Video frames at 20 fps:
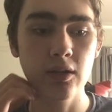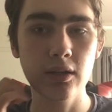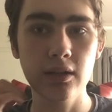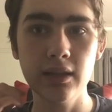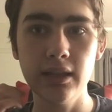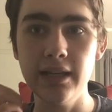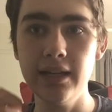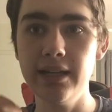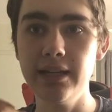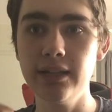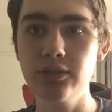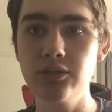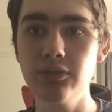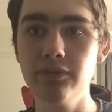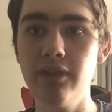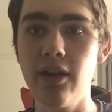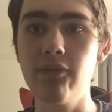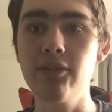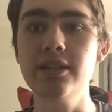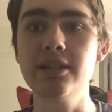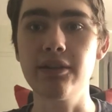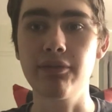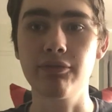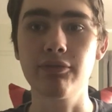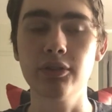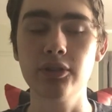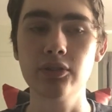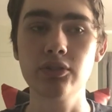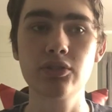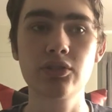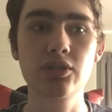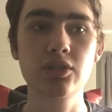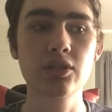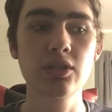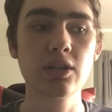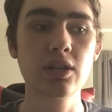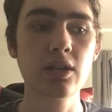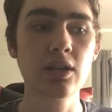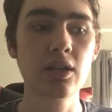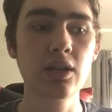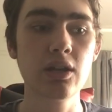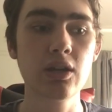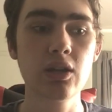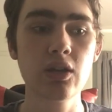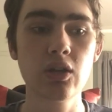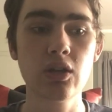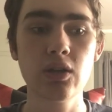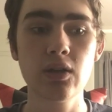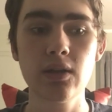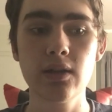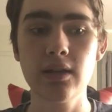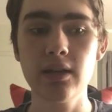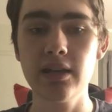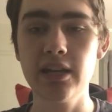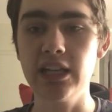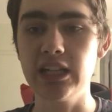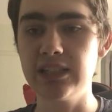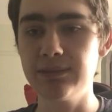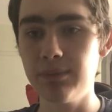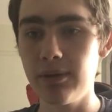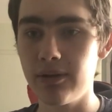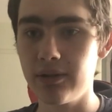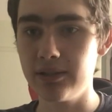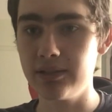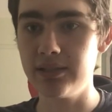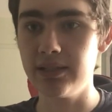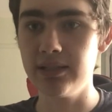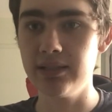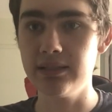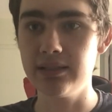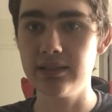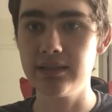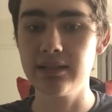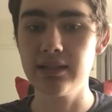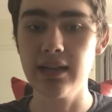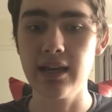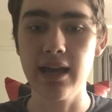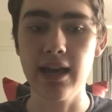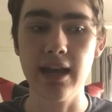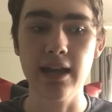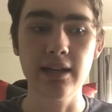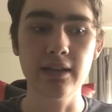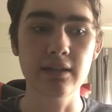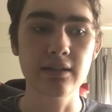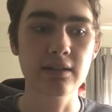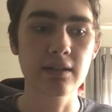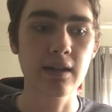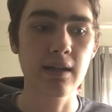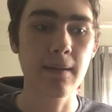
leading to very different experiences. And